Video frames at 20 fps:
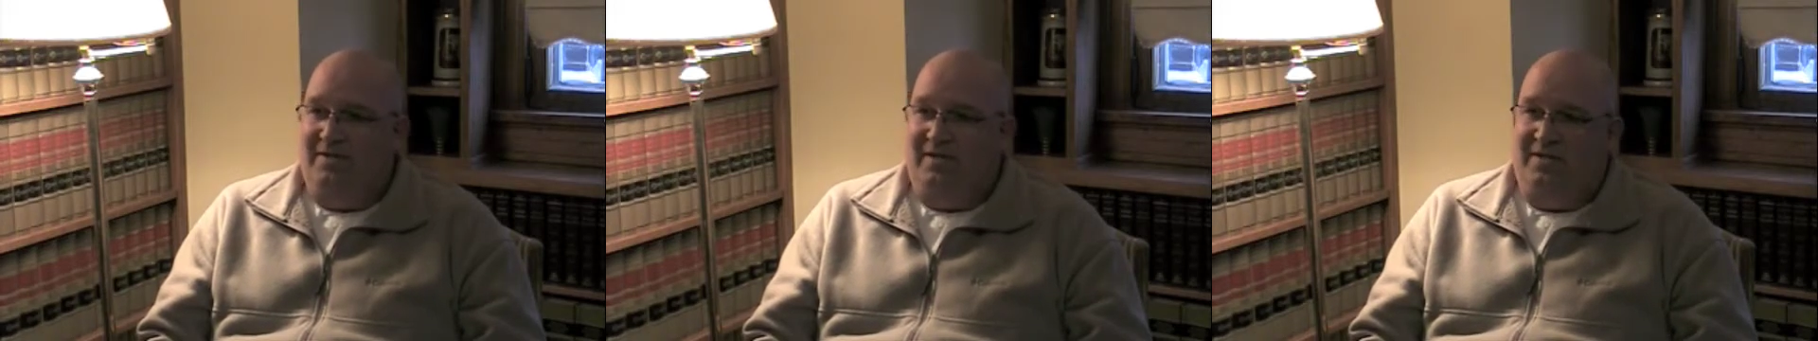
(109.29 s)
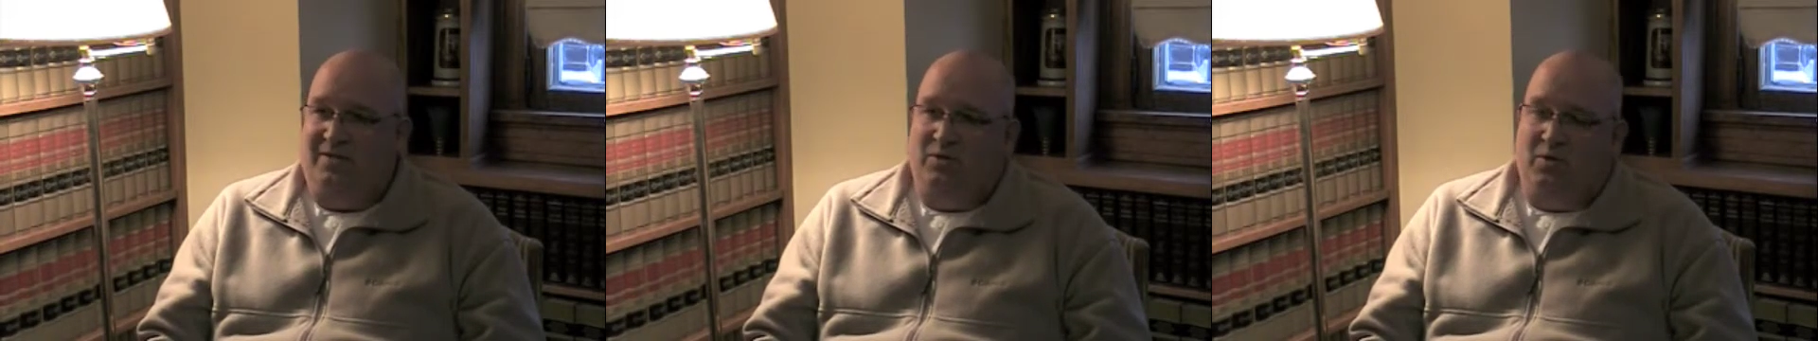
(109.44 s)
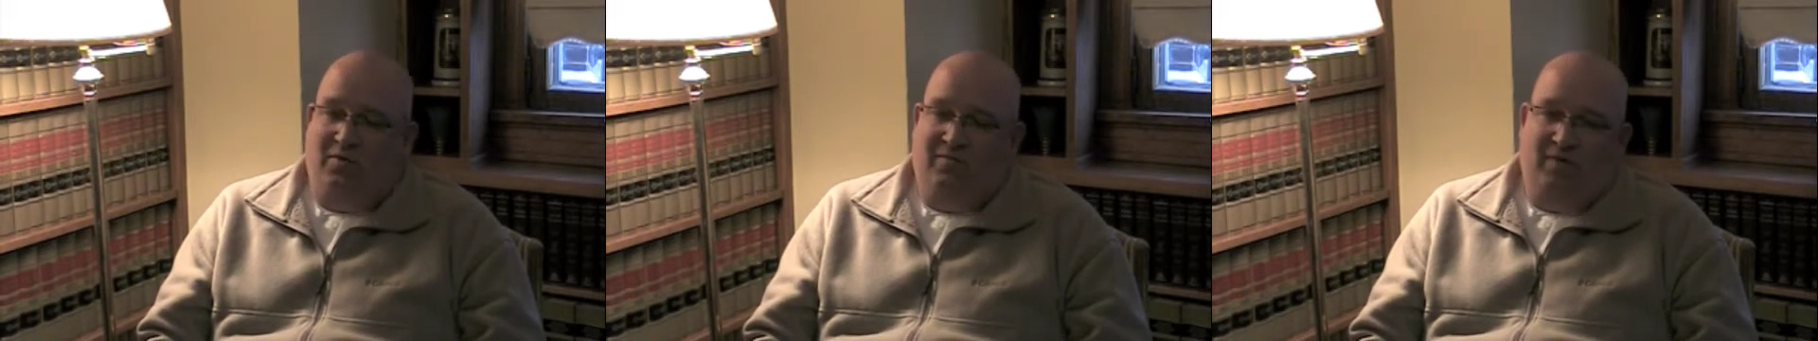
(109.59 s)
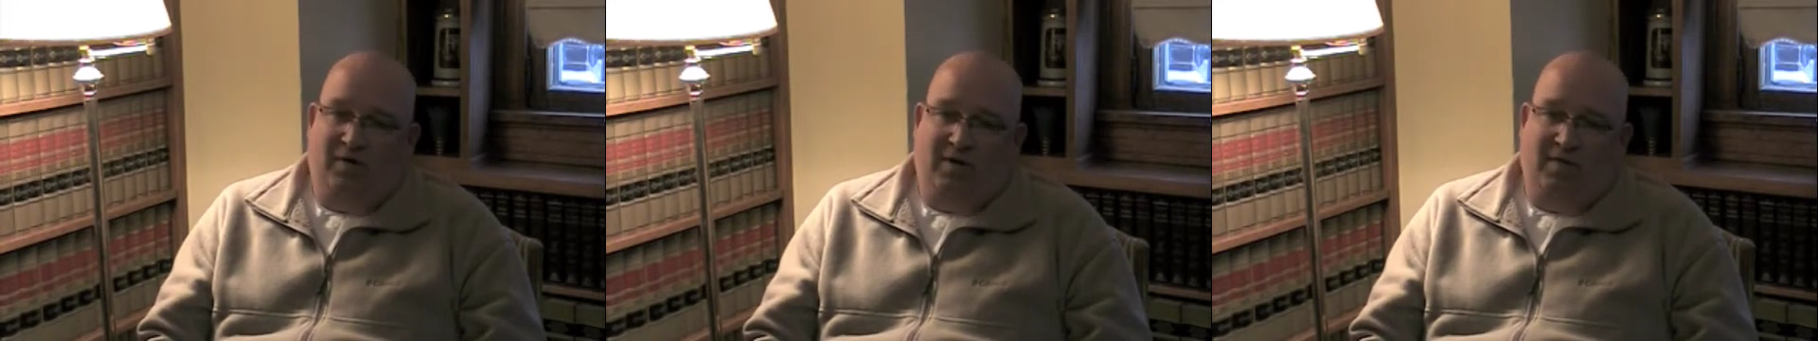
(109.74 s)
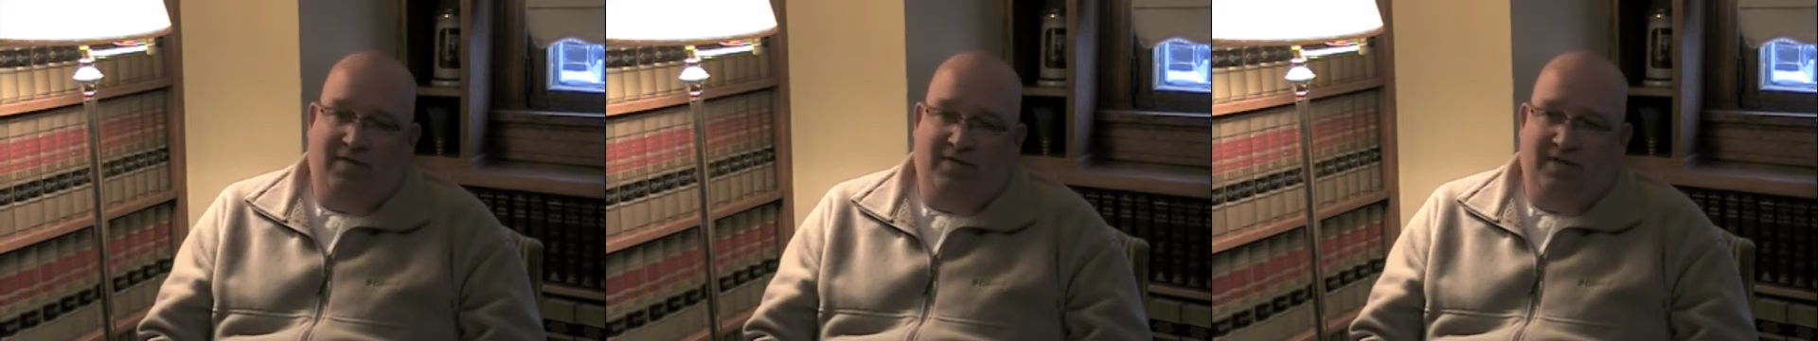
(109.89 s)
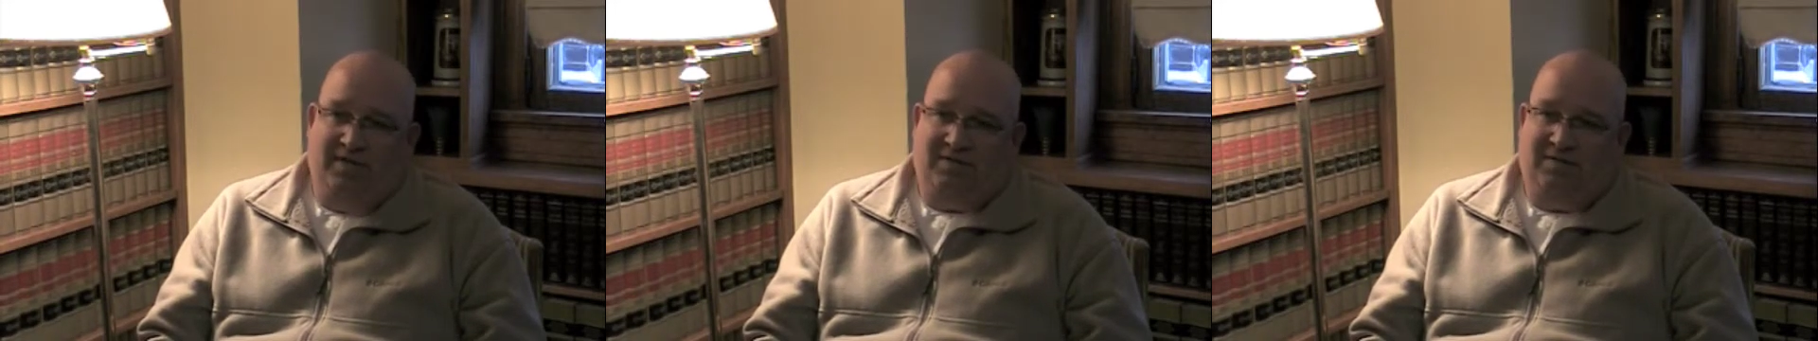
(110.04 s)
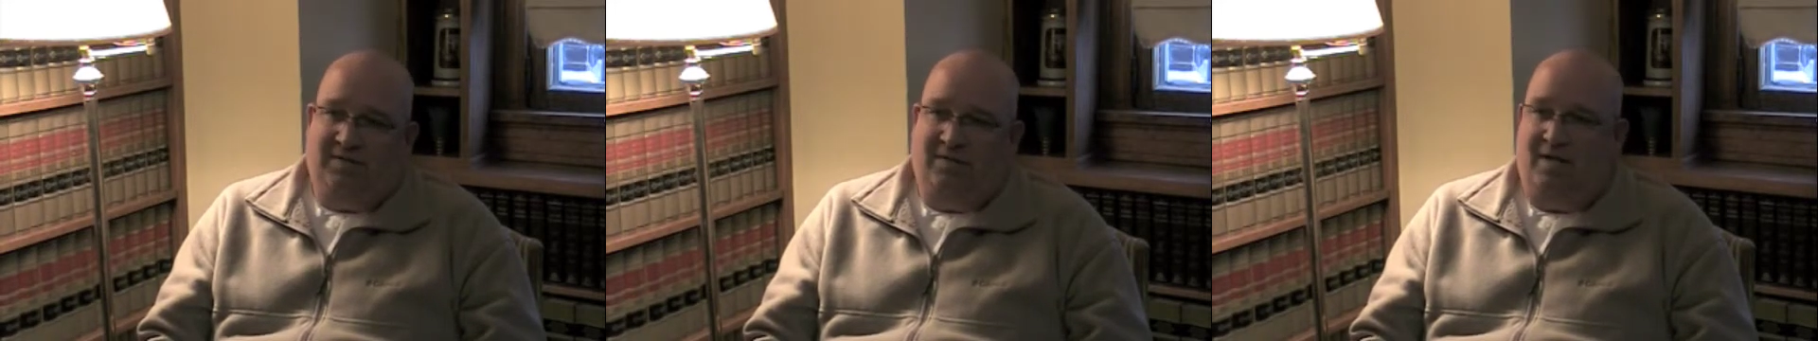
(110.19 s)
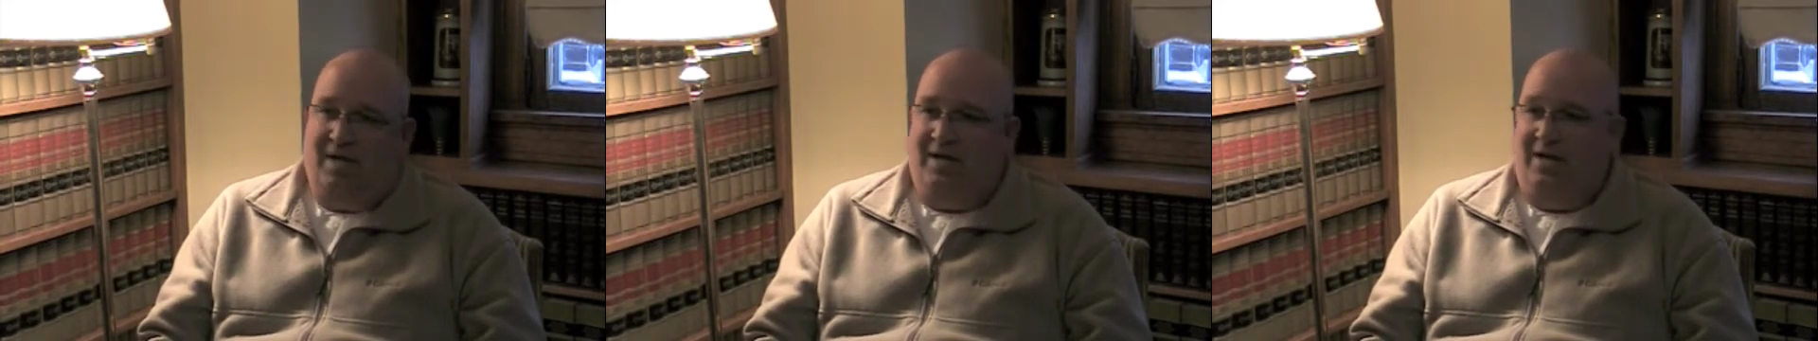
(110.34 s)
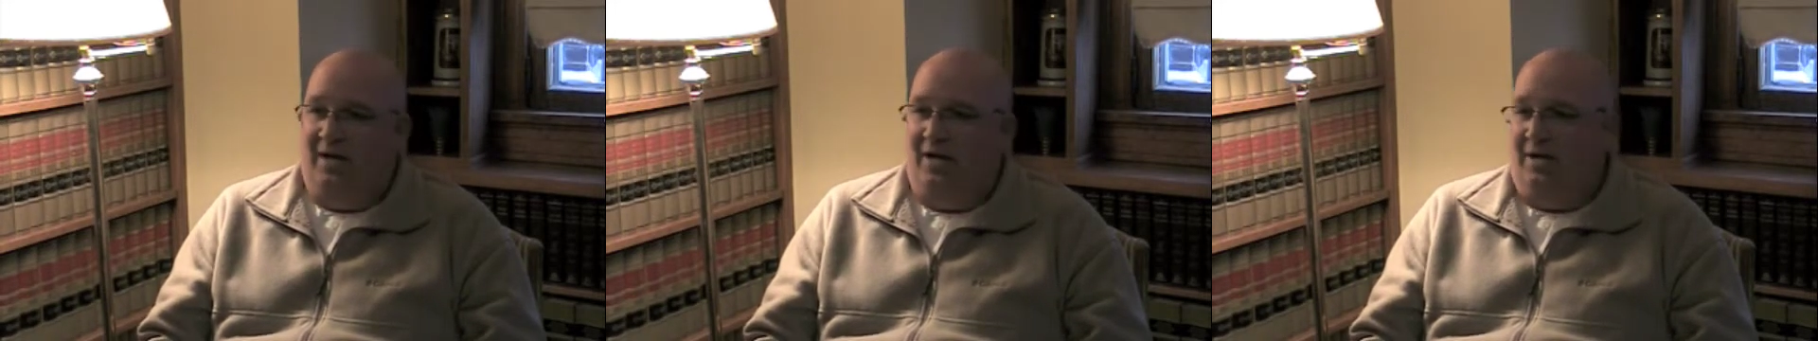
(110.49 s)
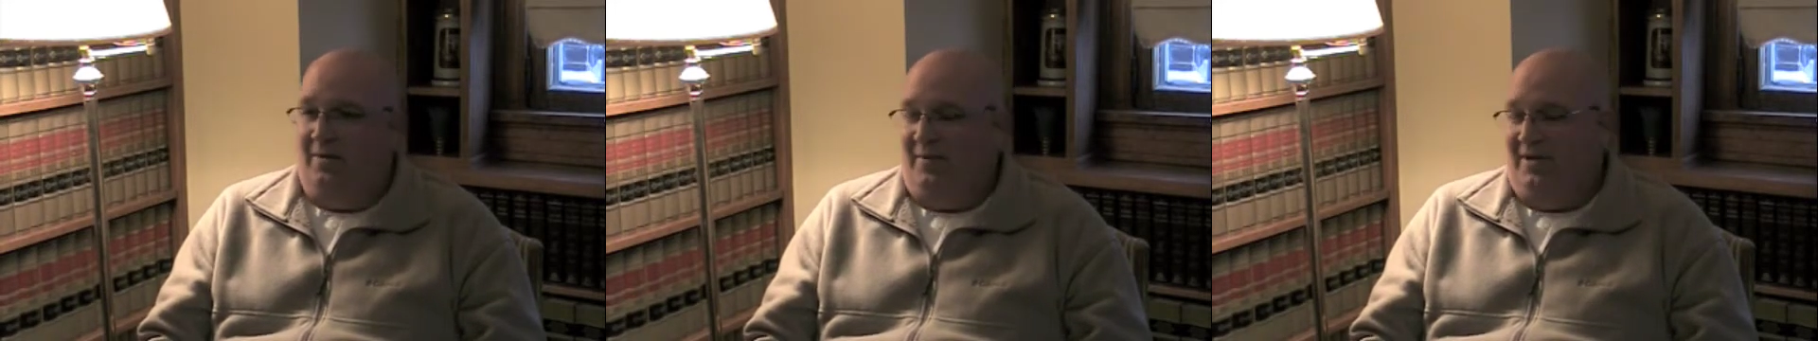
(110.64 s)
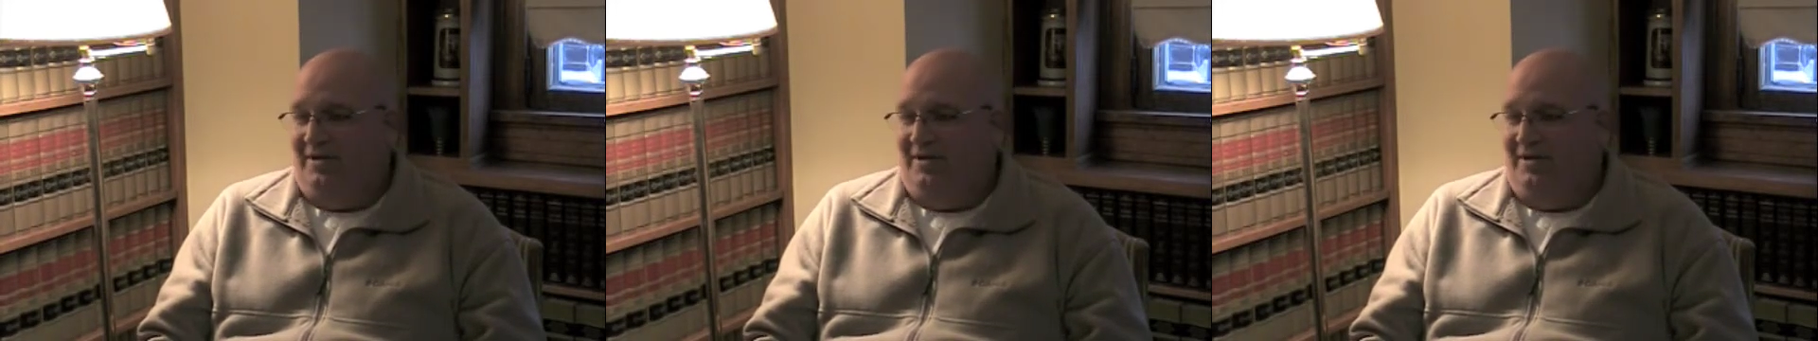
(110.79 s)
he's over on this line item,